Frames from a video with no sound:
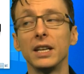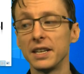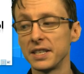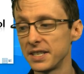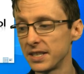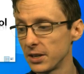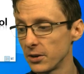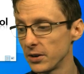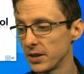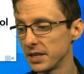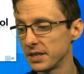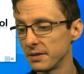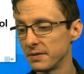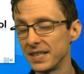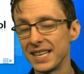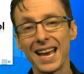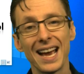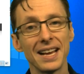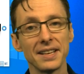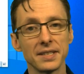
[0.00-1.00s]
a series of
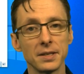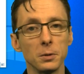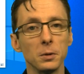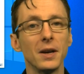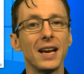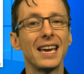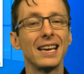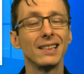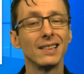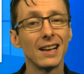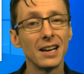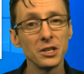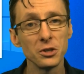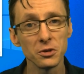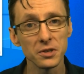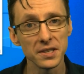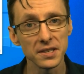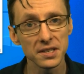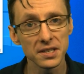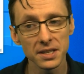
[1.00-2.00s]
tests. It will analyze
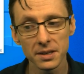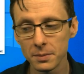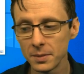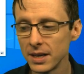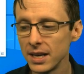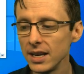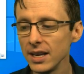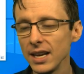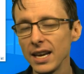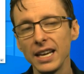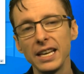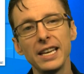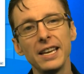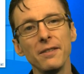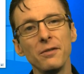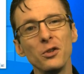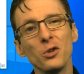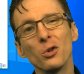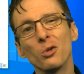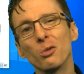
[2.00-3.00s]
your system and
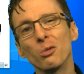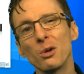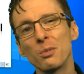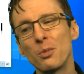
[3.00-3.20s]
give you a